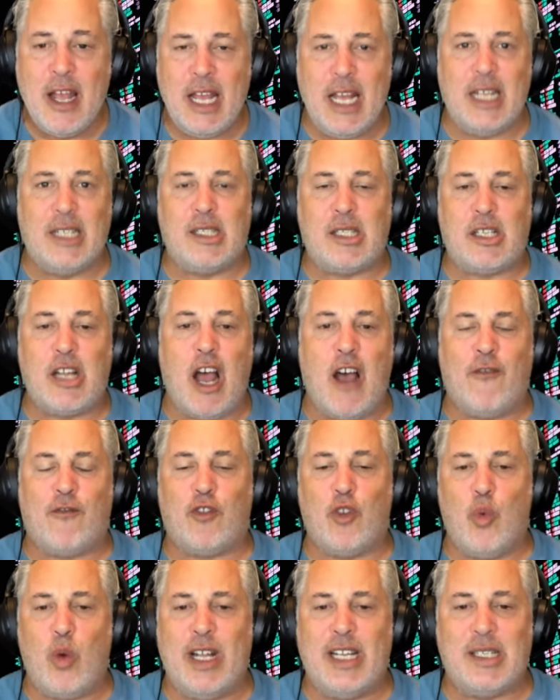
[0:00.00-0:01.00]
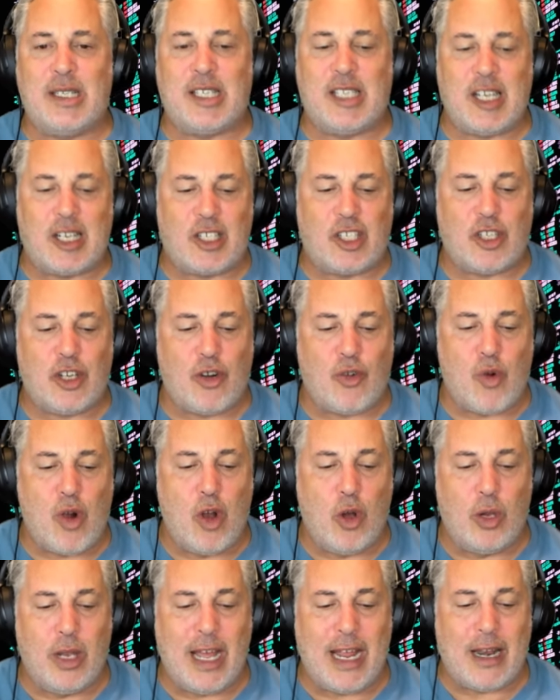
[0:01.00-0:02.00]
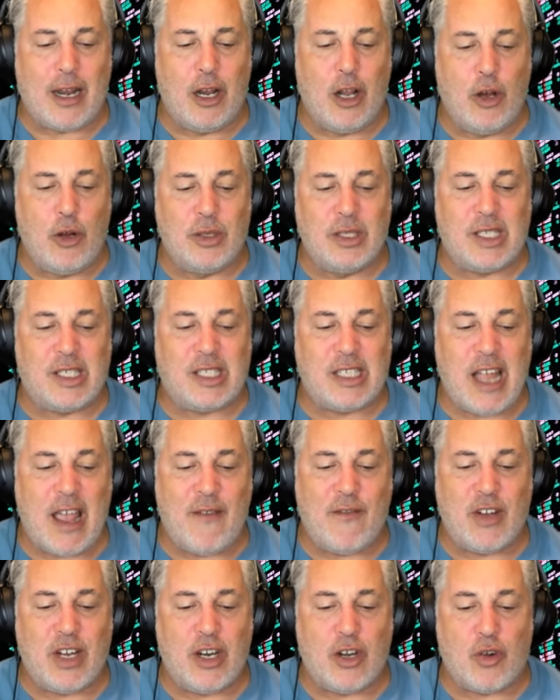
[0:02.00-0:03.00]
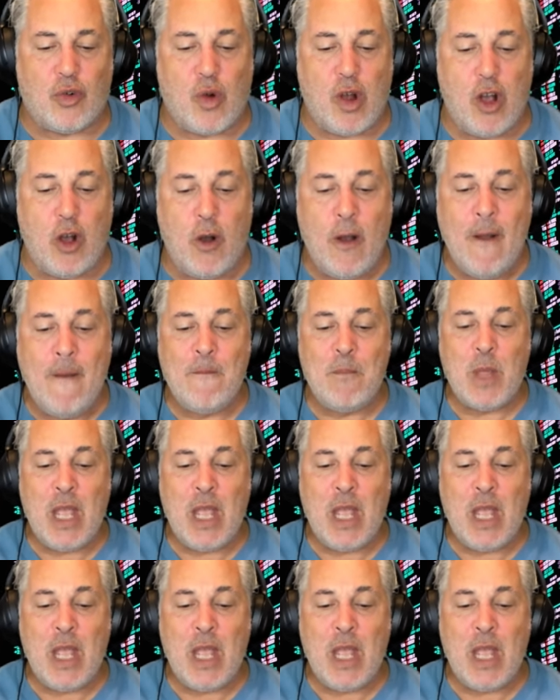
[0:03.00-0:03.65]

It's tough to win six in a row, let alone seven in a row.